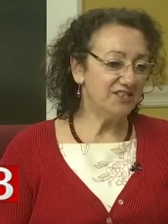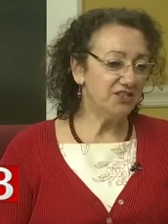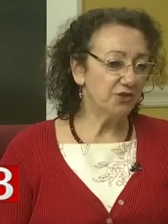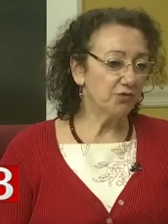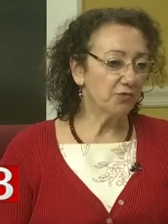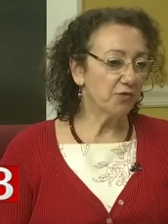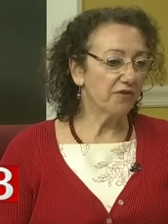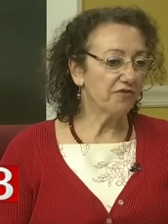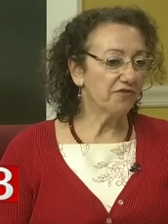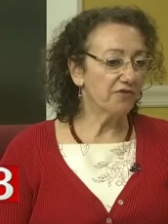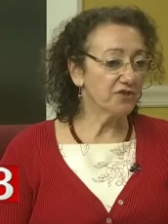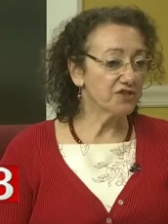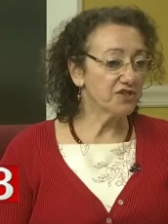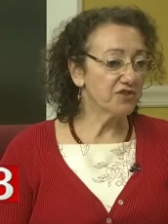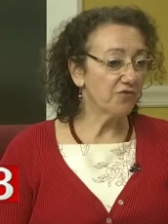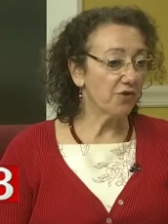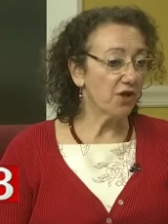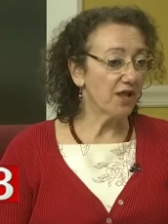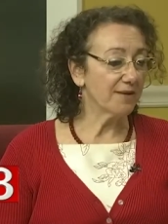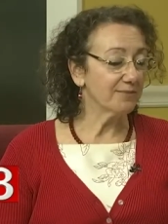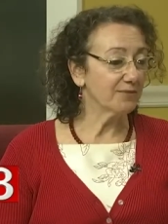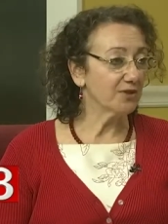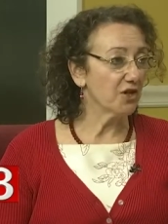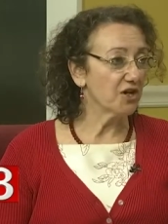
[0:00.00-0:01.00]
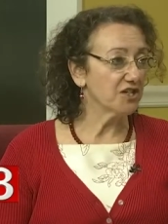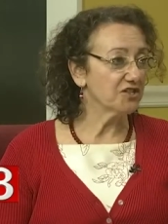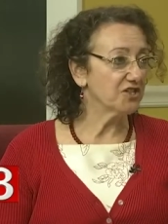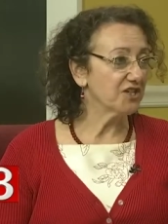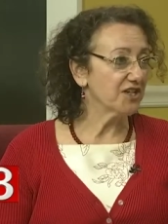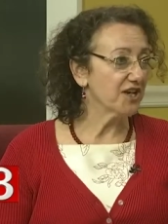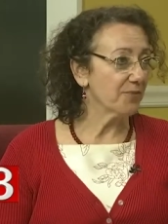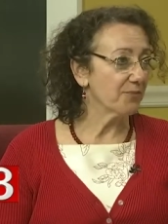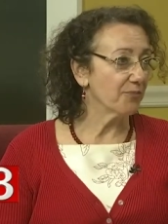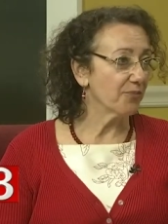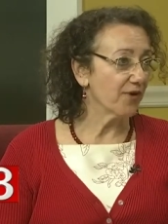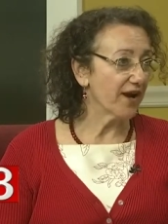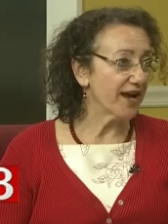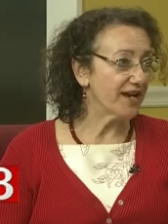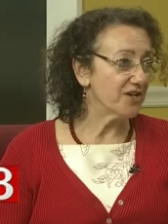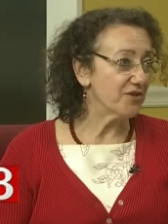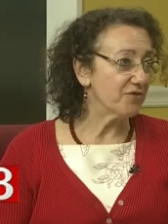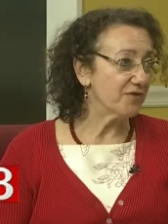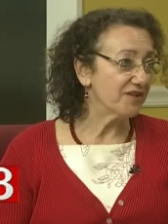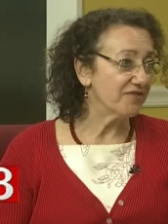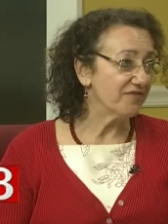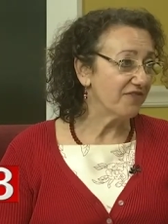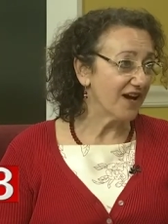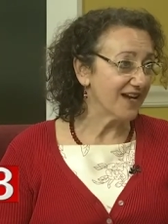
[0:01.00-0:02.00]
I do. Well, first of all, I'm launching a
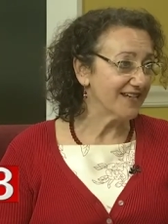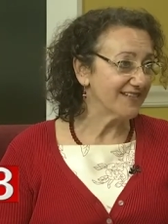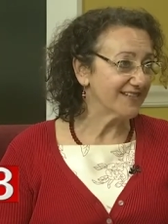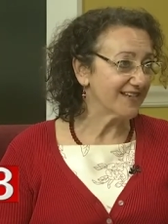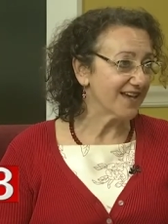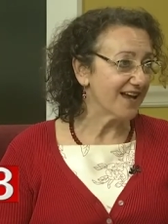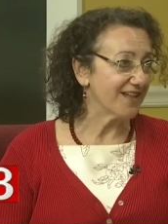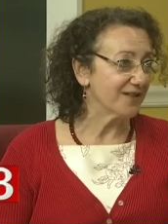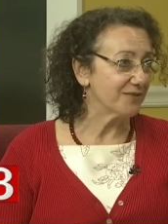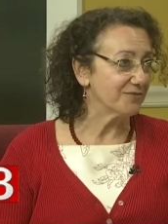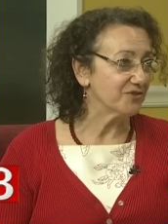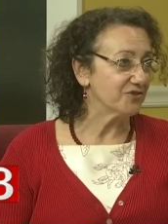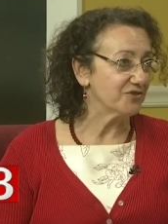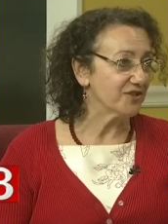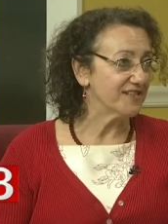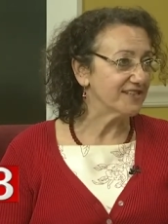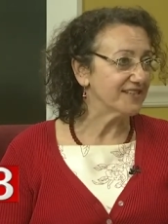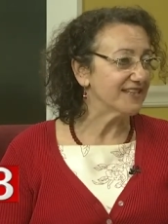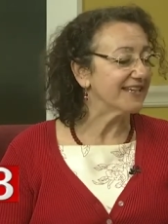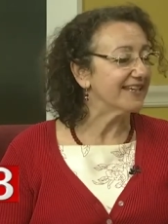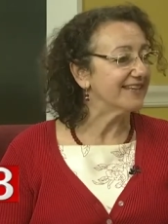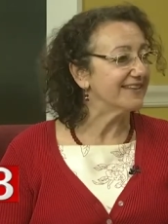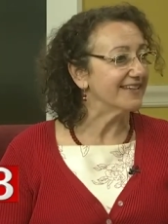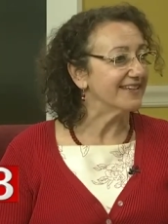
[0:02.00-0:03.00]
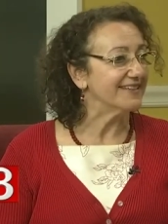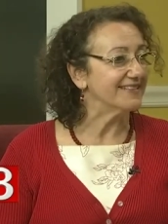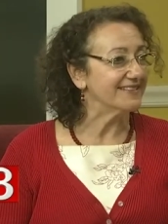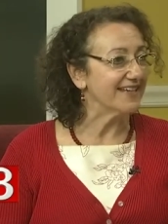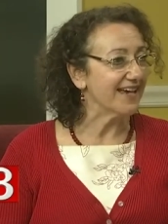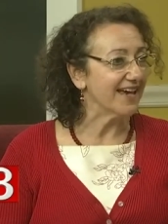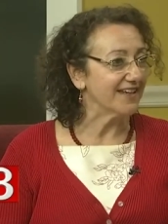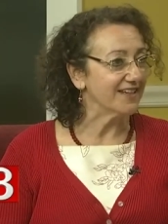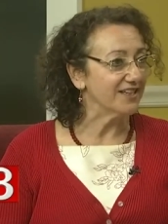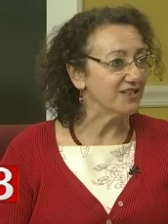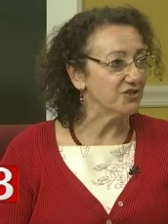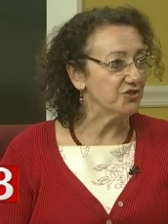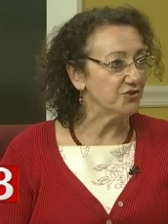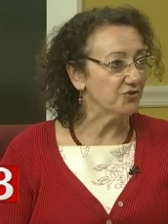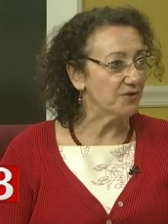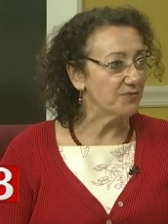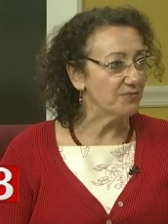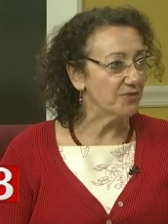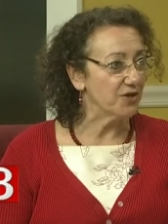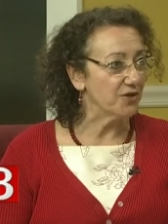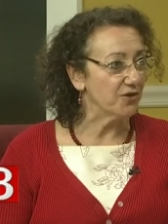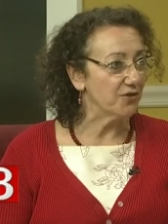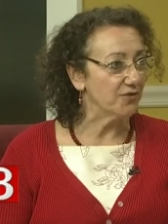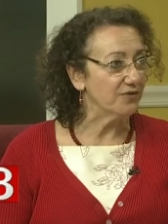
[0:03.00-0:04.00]
brand new advice column, Teresa, in the Italian
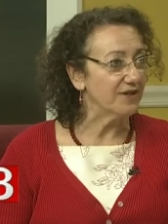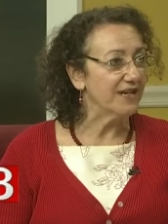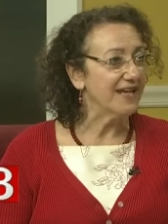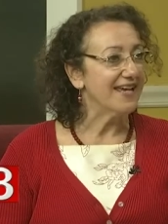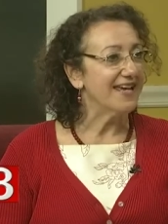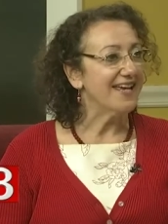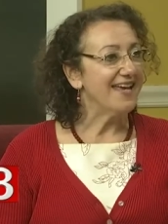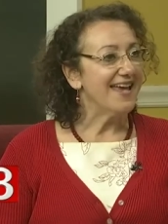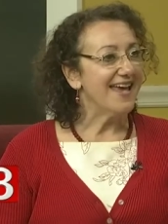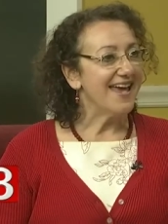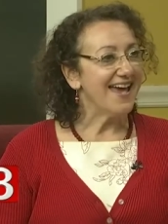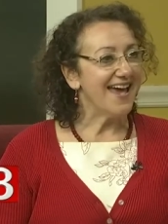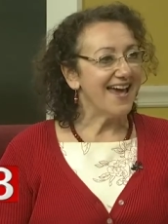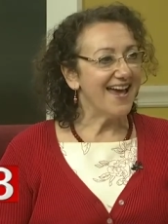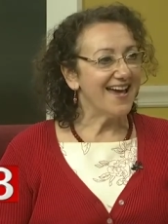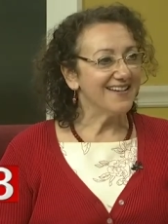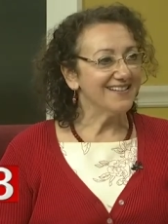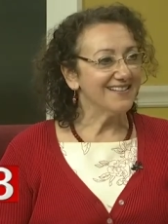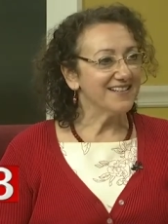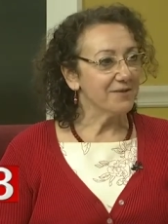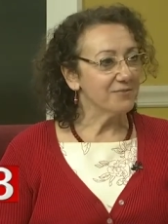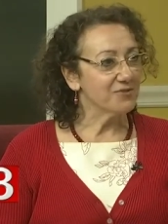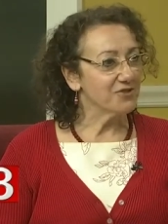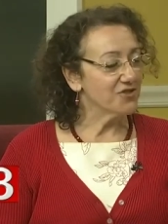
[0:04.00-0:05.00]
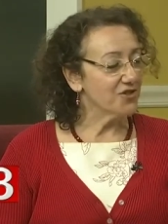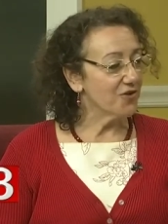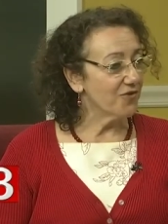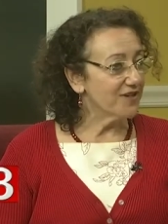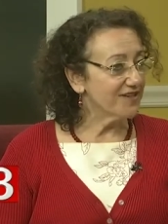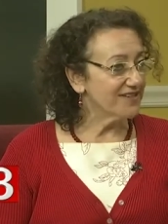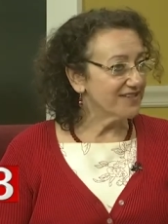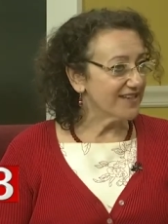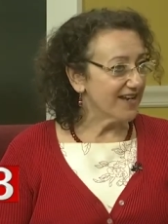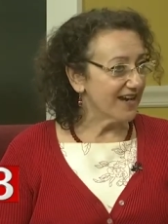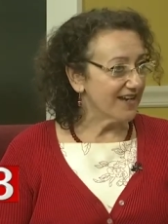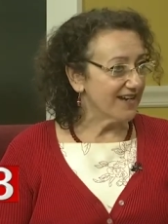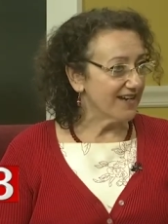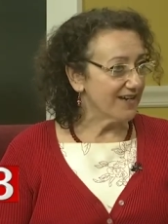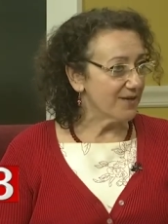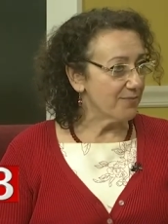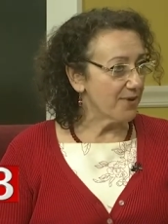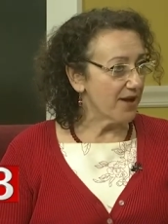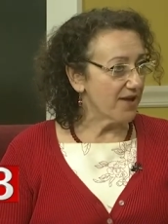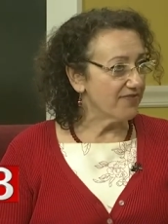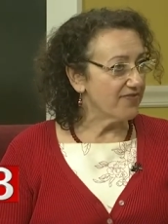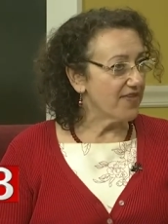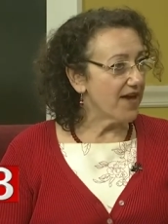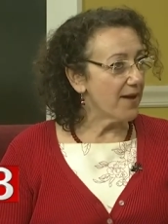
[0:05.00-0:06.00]
Tribune, and I'm so excited
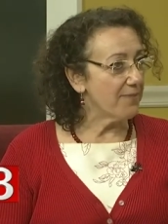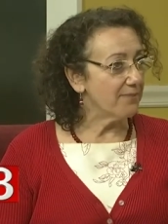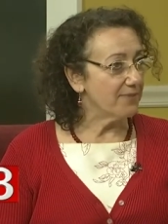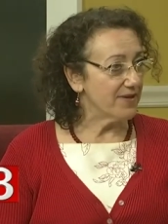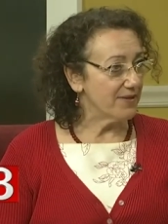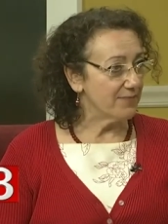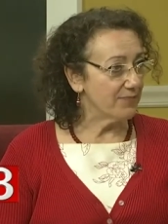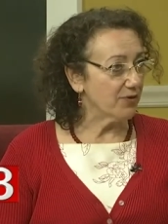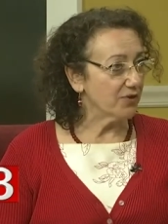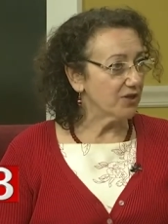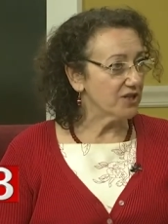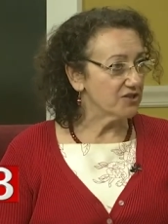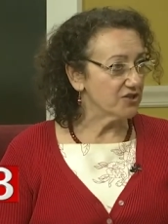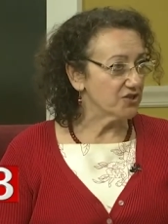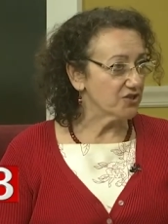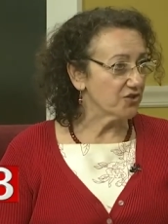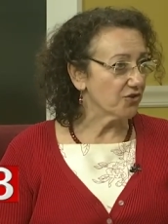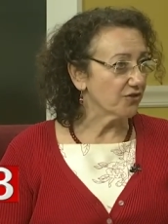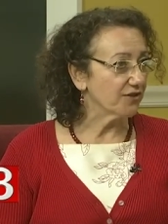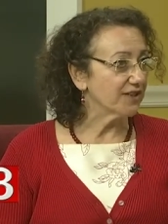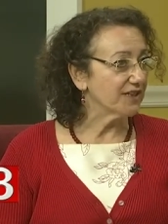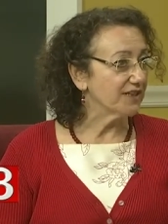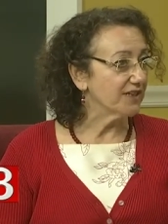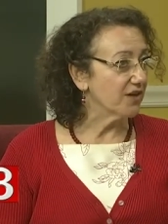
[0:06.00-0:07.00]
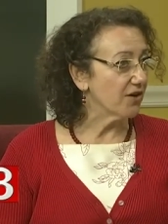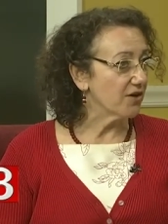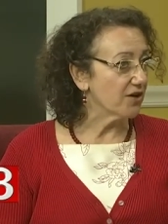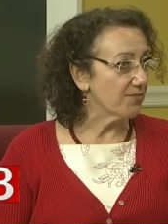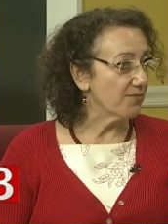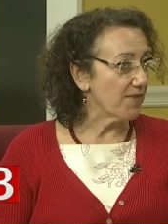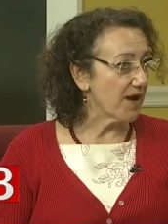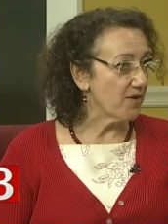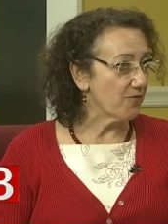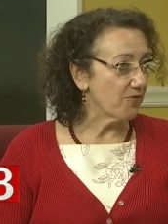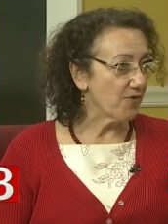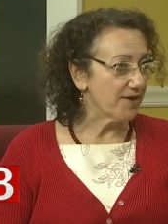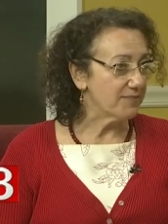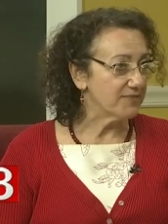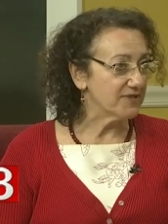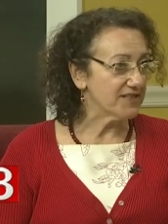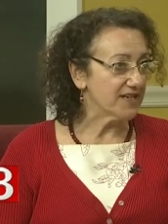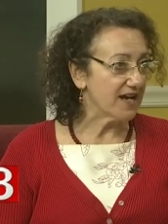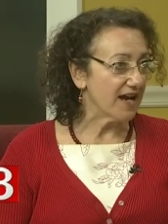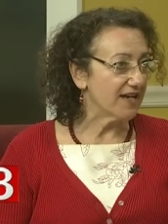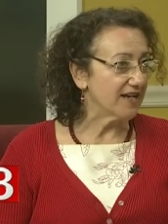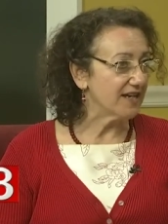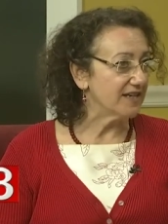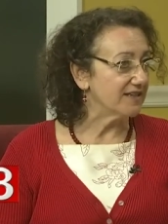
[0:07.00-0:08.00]
about that. People can certainly go to my
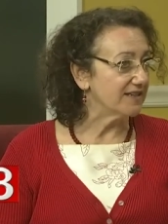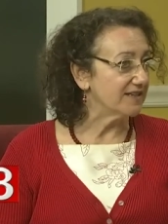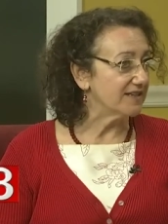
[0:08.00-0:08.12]
website